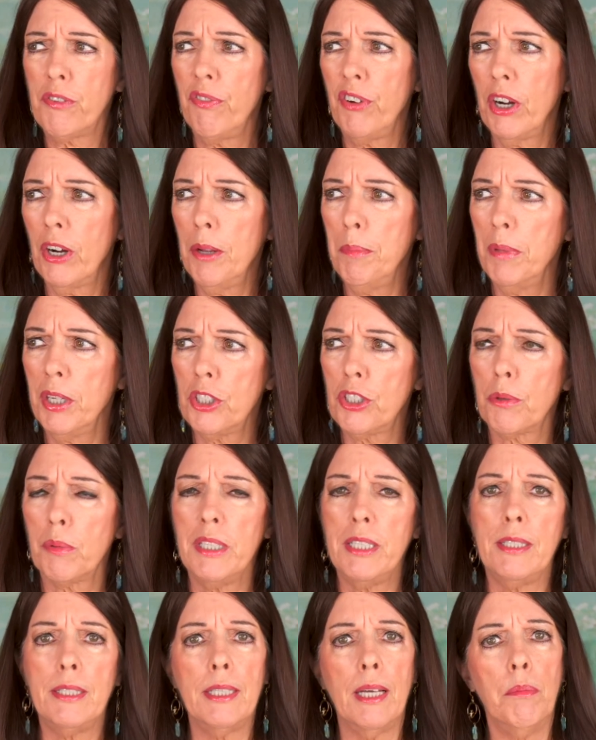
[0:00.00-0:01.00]
very much
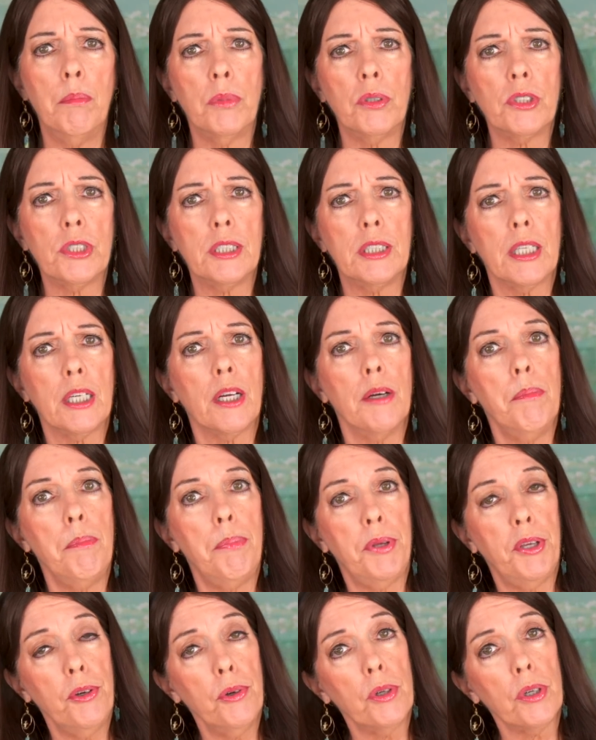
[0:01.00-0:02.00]
resembles the
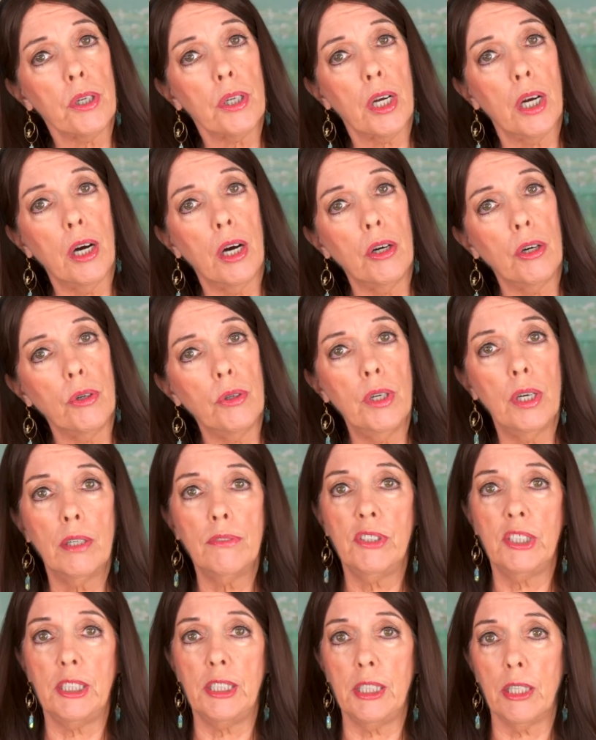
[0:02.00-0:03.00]
computer code
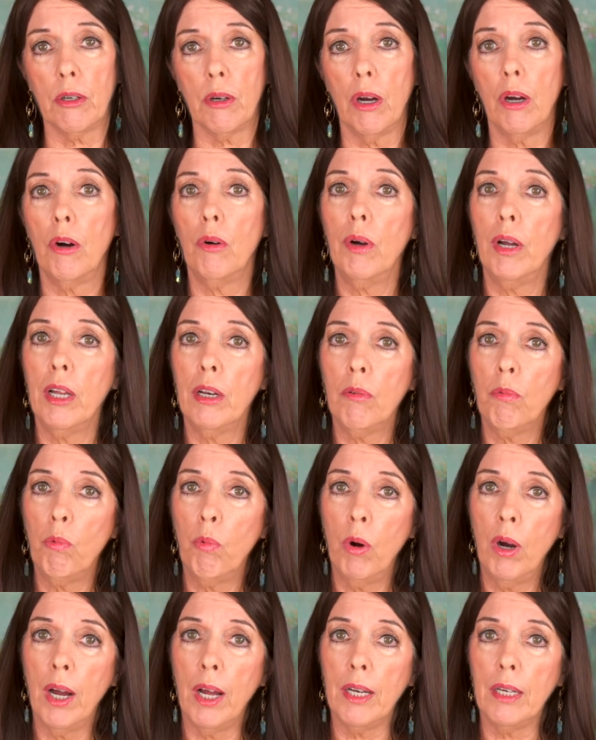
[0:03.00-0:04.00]
of 0 and
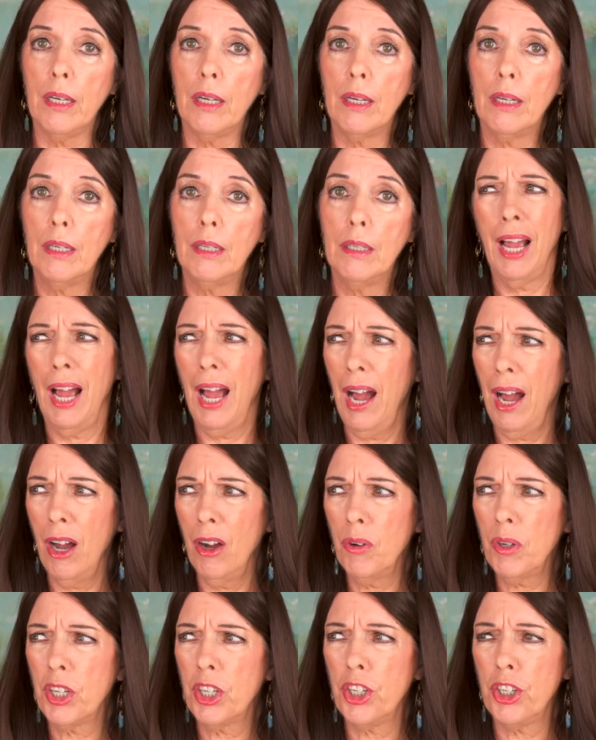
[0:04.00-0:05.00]
1.
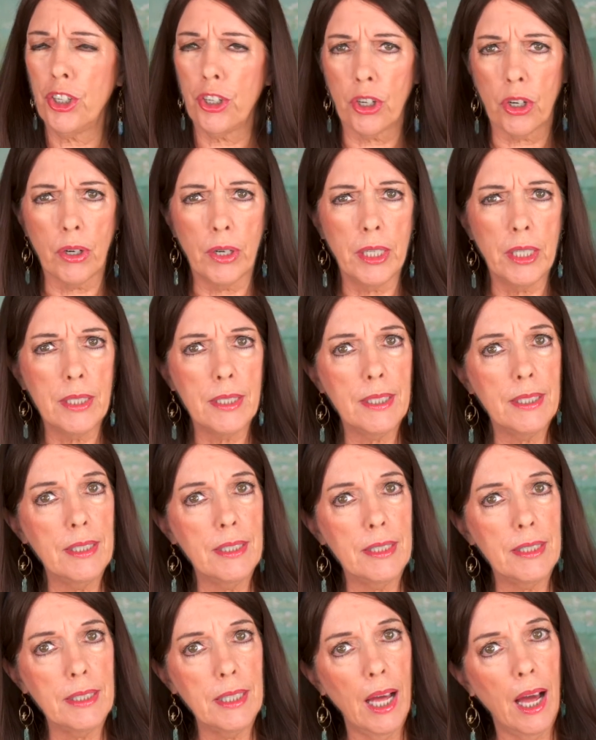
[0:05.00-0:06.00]
How curious
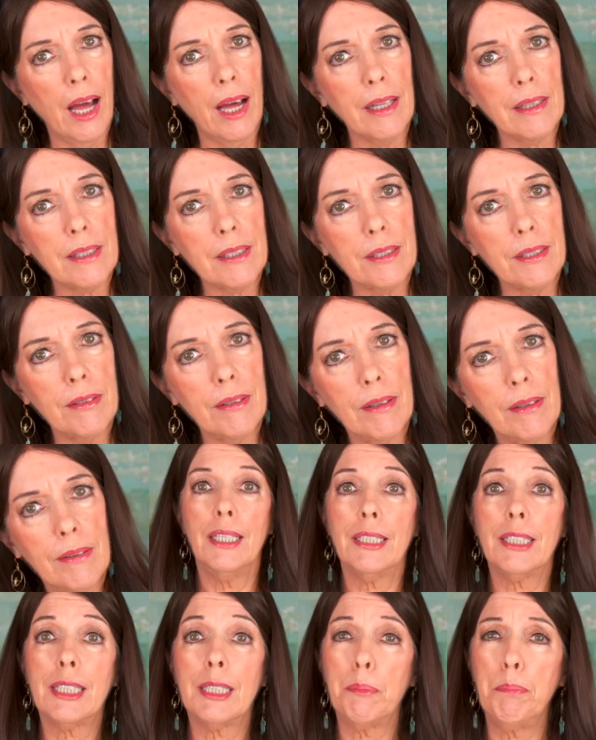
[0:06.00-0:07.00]
is that?
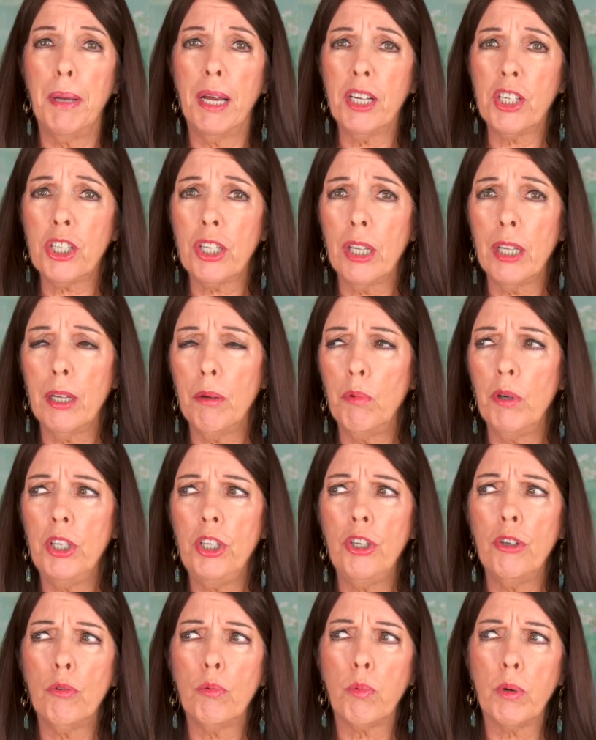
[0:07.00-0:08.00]
Especially when
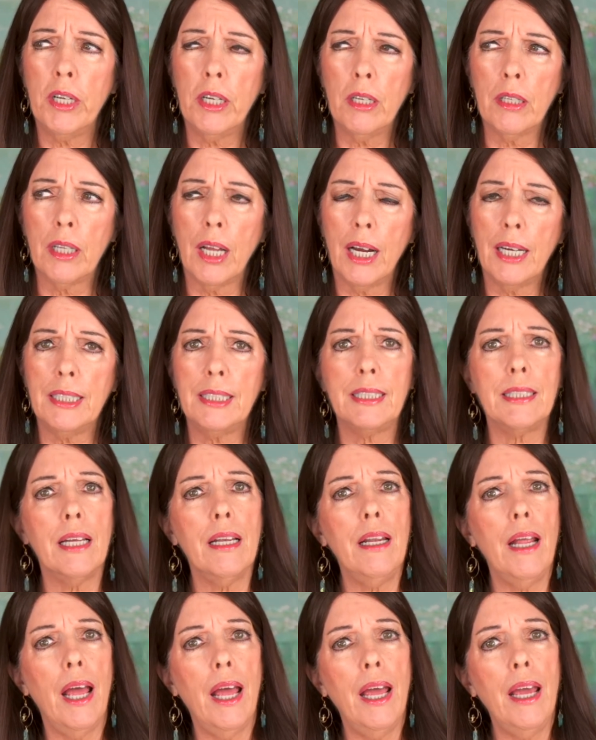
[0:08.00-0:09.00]
you realize
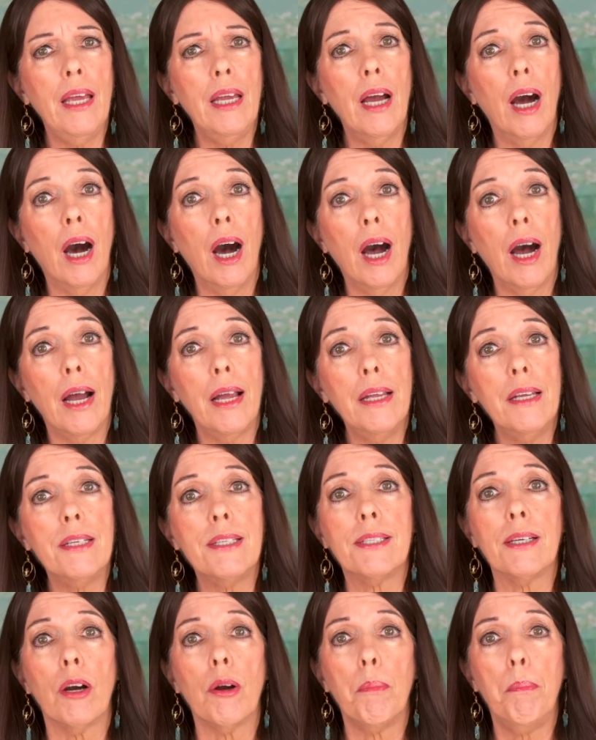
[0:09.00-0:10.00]
that AI
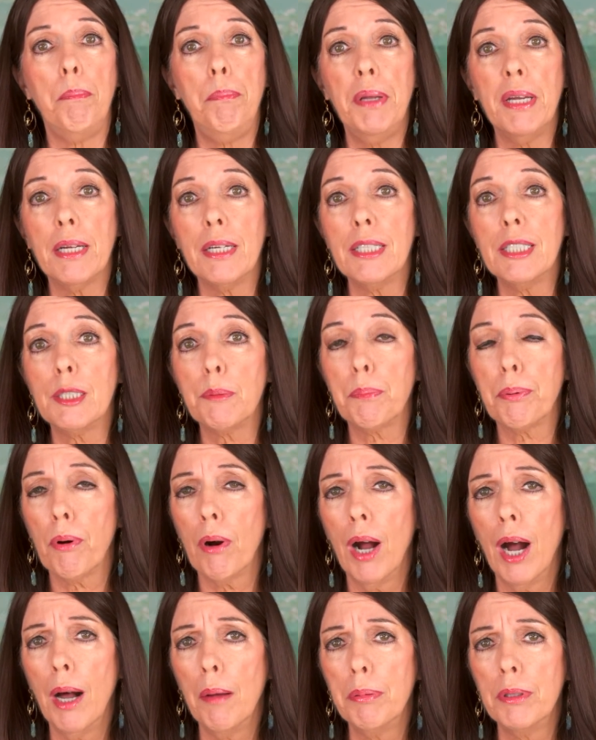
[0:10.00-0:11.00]
is our biggest
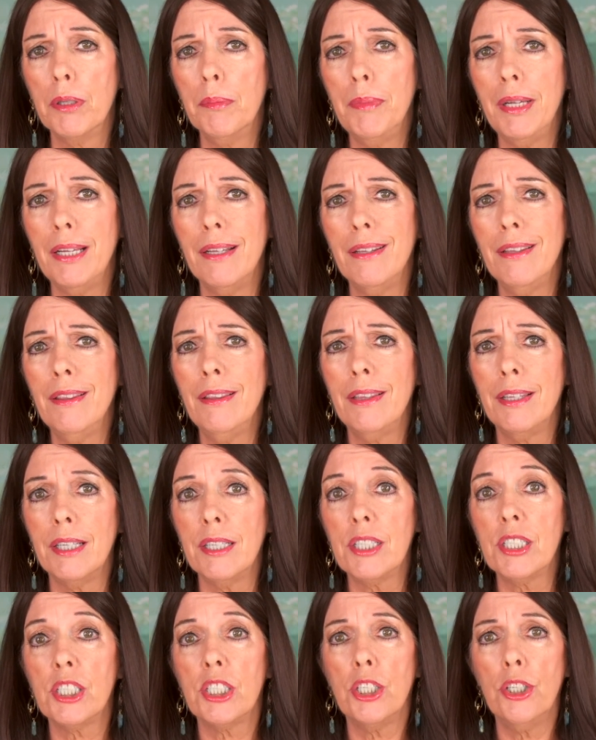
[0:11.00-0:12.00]
problem in
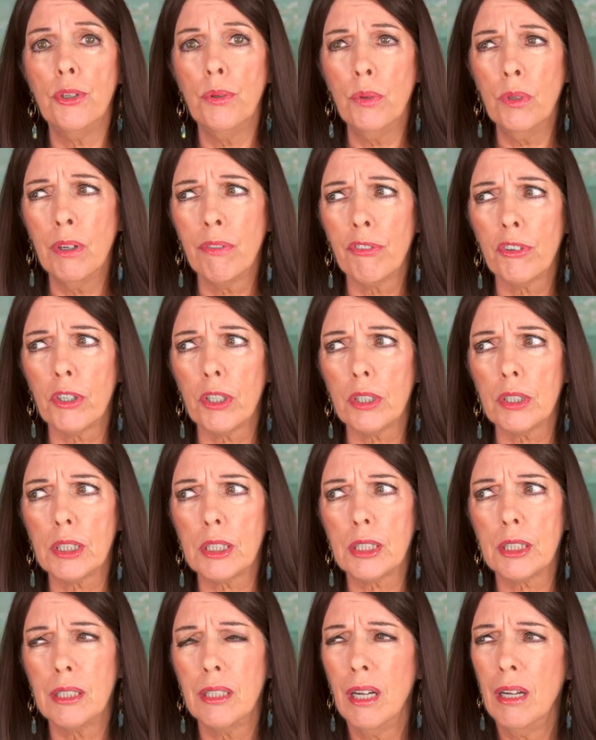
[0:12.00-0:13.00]
this
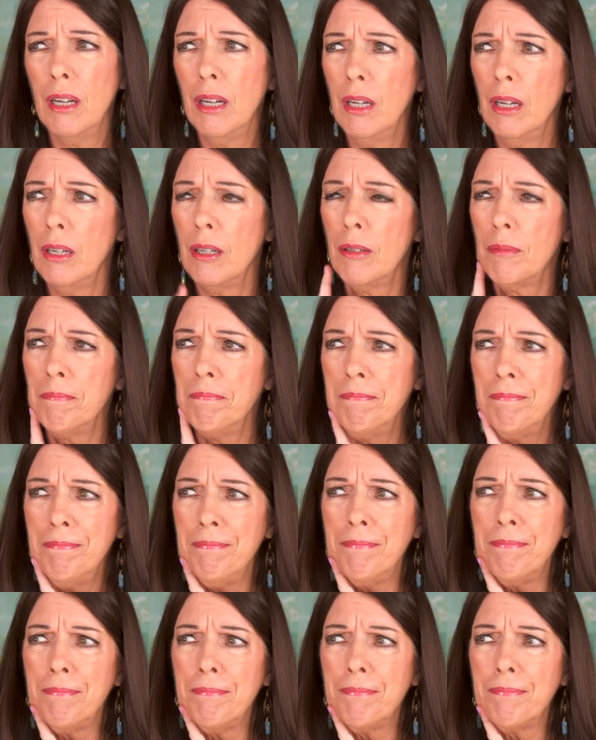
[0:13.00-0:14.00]
universe.
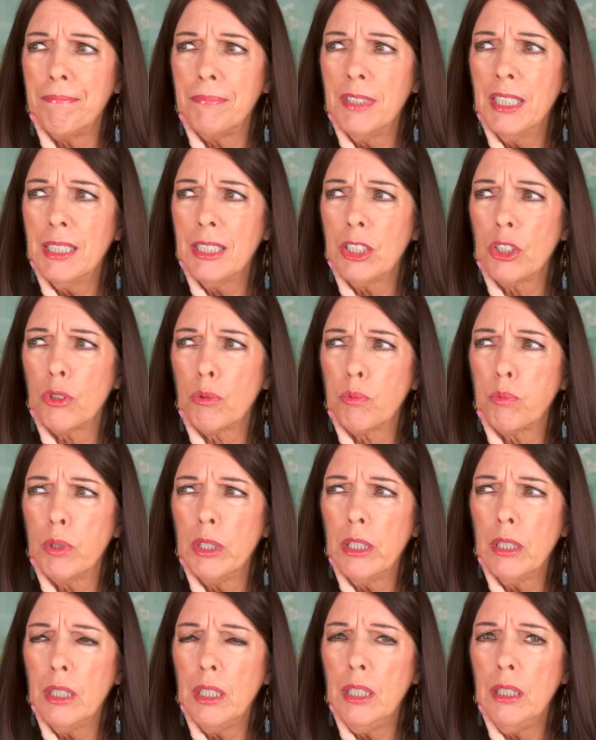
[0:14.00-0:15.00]
That's
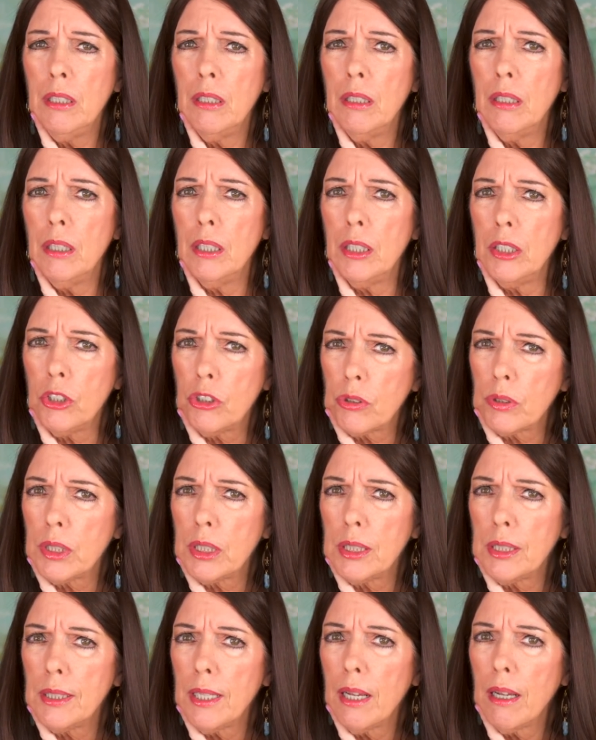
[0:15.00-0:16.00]
really
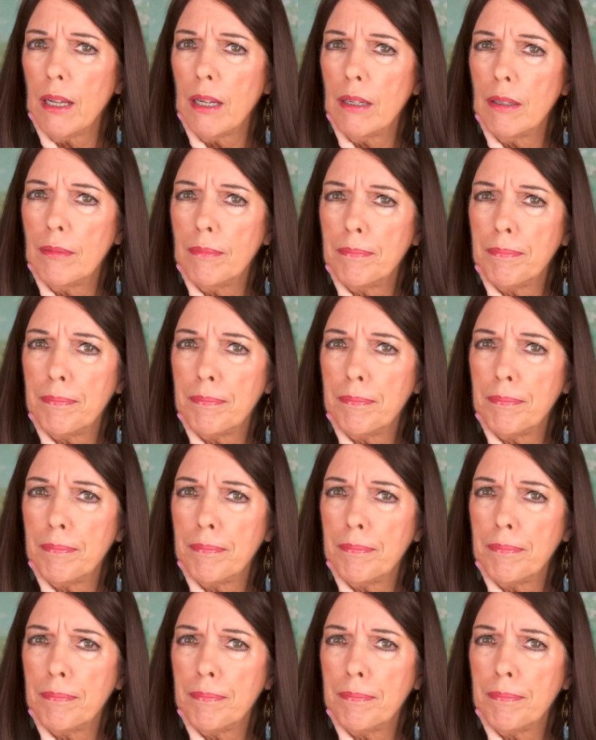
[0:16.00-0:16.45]
interesting.